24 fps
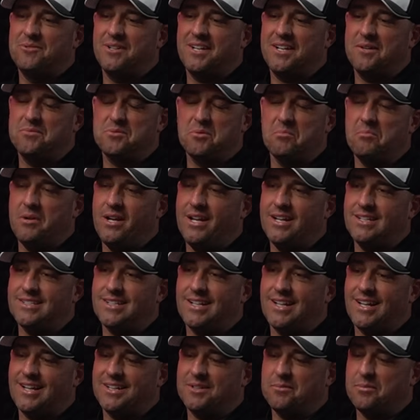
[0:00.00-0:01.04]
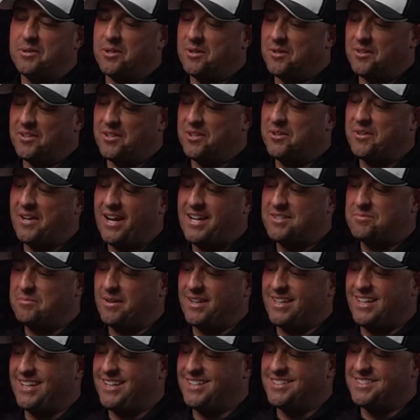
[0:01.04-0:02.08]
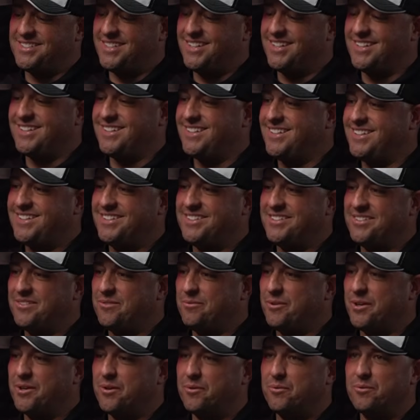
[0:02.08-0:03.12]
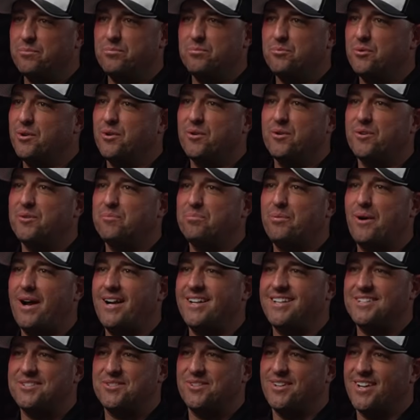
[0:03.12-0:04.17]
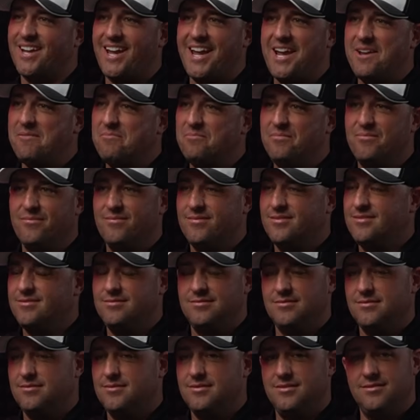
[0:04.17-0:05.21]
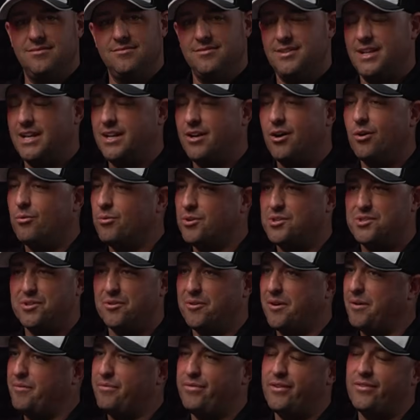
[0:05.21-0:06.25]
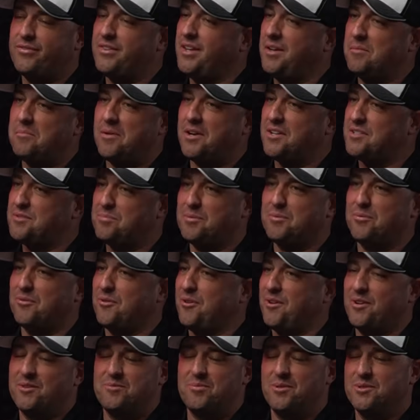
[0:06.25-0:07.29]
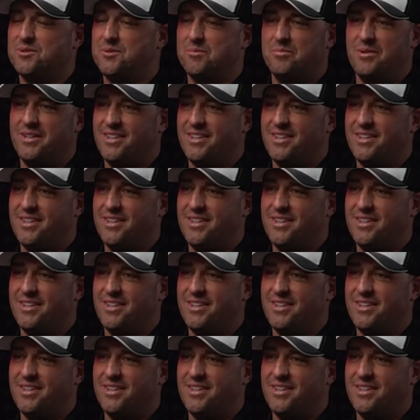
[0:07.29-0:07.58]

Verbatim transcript: it comes to meetings, I like to be early. You can ask my kids. They're, we go. We go to practice our game. They know we're showing up 15 minutes before they're supposed to be